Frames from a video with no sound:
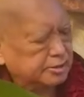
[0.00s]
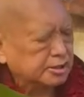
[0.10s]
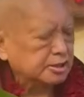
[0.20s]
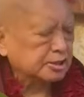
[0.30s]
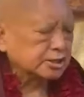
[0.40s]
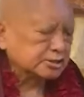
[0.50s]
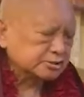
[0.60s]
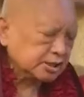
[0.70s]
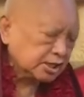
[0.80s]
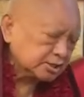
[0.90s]
You know,
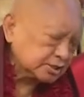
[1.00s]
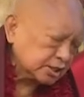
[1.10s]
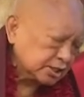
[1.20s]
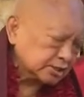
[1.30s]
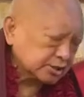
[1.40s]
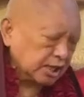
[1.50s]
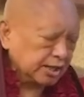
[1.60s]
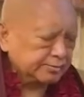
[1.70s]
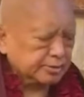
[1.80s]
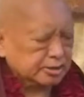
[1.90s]
Rinpoche's
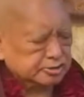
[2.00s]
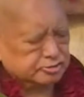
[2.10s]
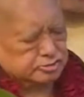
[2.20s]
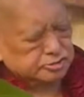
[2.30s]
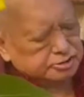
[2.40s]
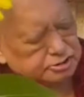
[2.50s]
power and his